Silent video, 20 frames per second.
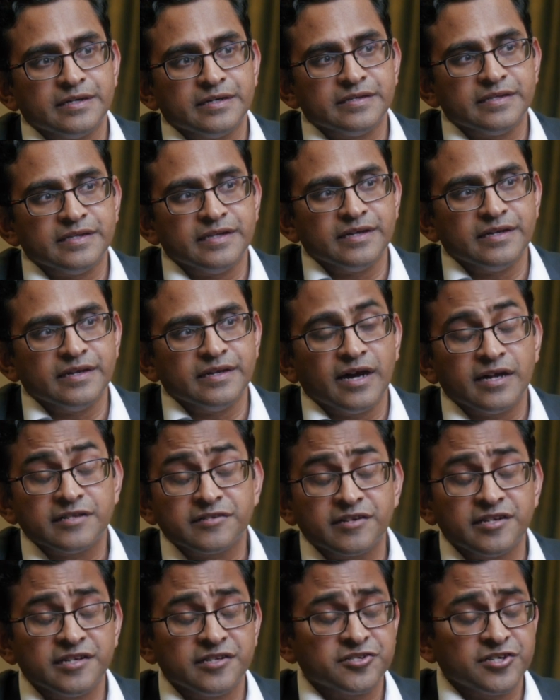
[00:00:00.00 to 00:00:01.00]
The other
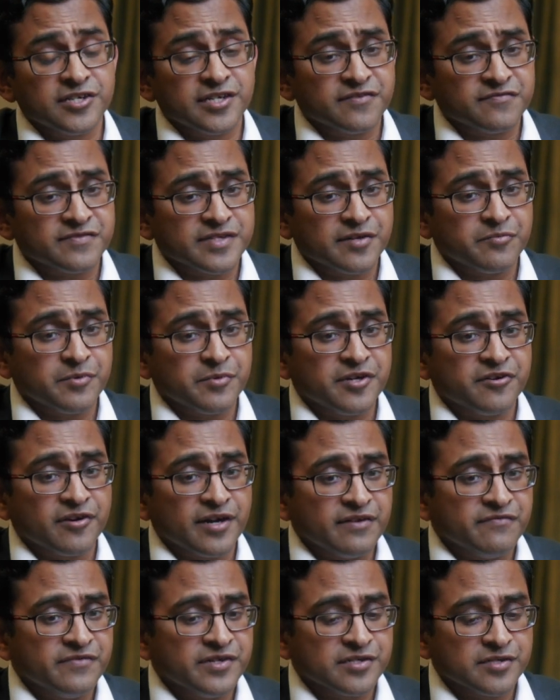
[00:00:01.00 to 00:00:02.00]
initiatives that we
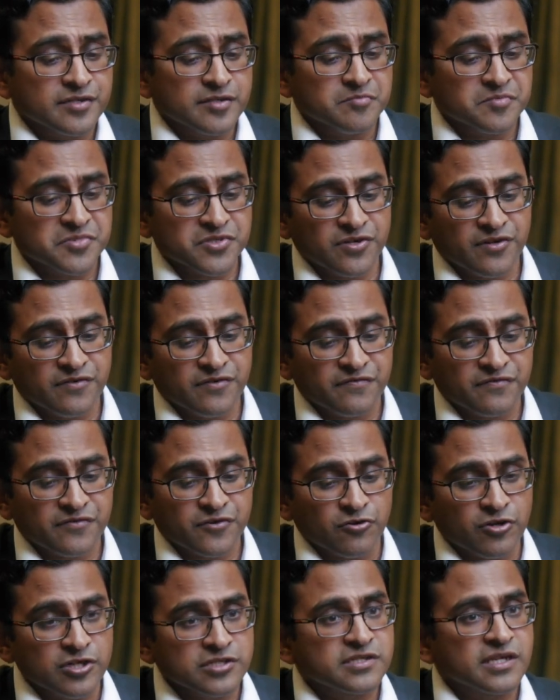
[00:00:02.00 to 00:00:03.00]
drive in terms of
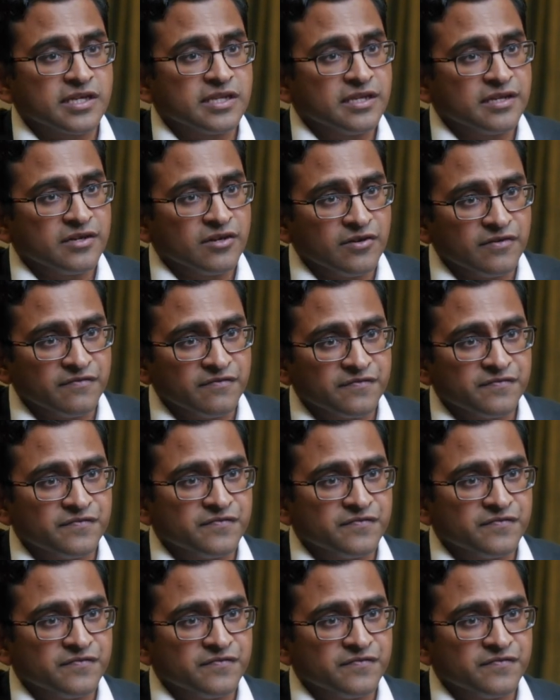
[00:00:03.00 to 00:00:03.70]
cross-skilling of